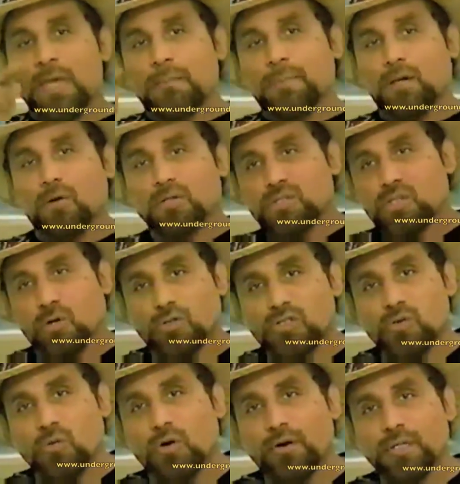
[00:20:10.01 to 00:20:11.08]
Because those
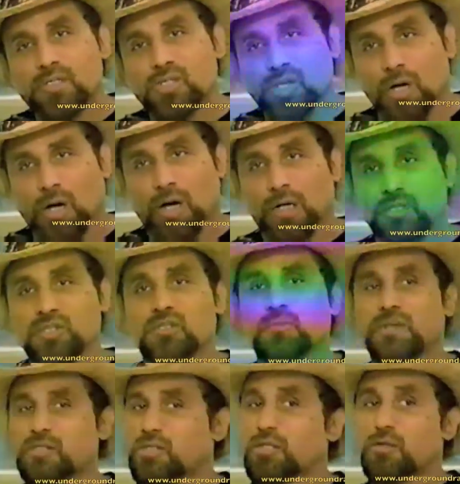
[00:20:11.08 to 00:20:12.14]
who are in charge,
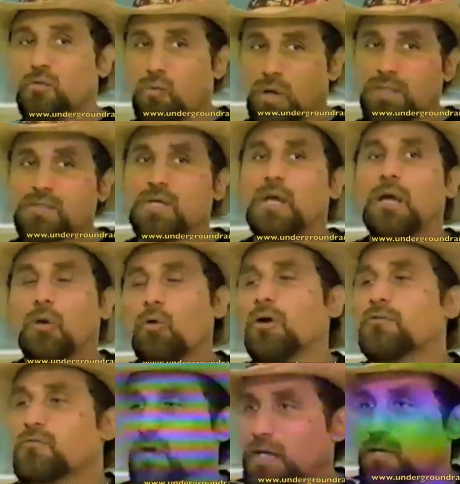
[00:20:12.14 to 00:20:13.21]
especially the ones who
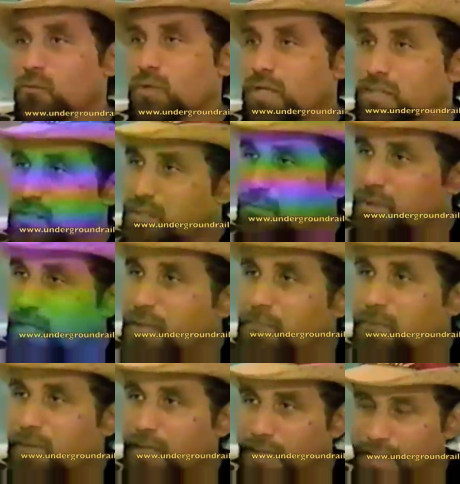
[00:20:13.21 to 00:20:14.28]
are fucking with us and
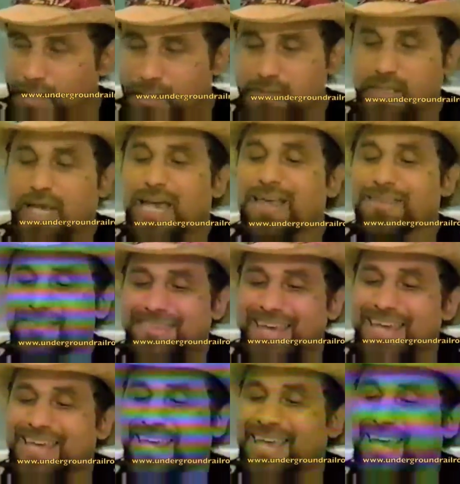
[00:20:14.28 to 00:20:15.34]
manipulating us,
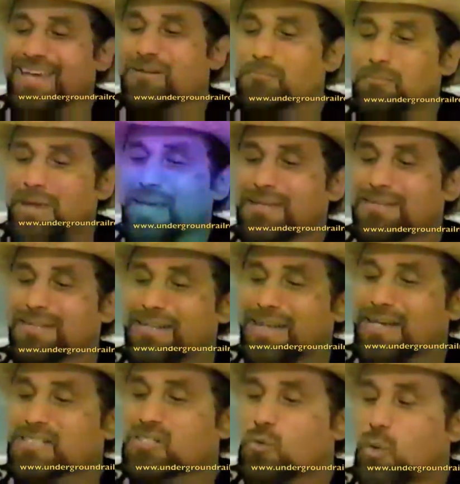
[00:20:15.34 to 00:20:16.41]
they can't make the
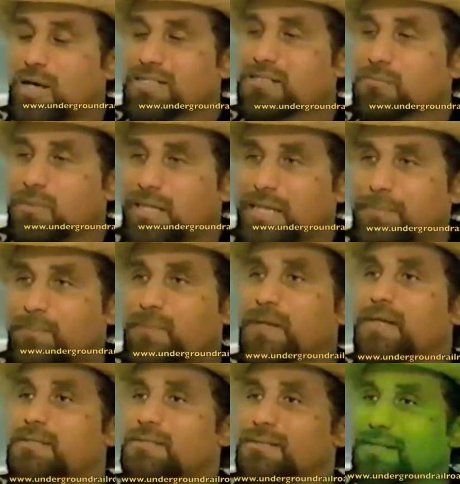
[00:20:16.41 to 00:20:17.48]
next quantum leap
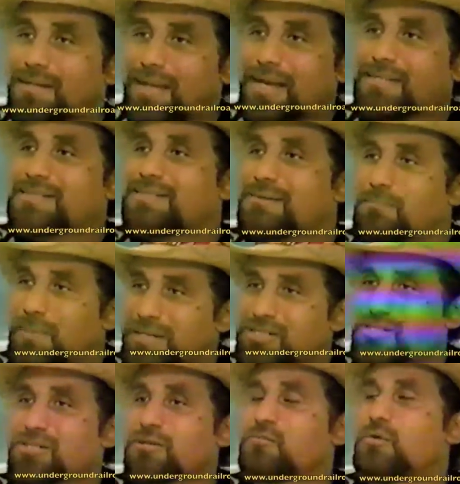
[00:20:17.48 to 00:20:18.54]
to the next
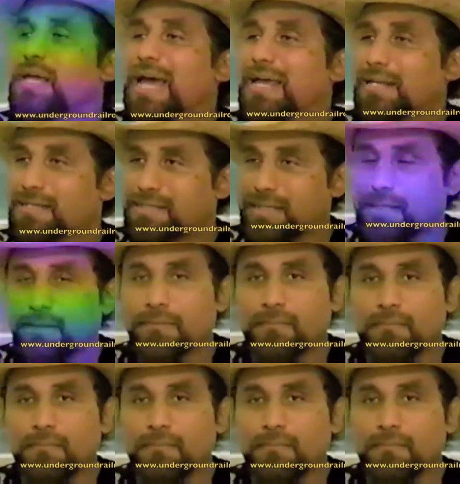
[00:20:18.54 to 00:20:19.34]
dimension of reality.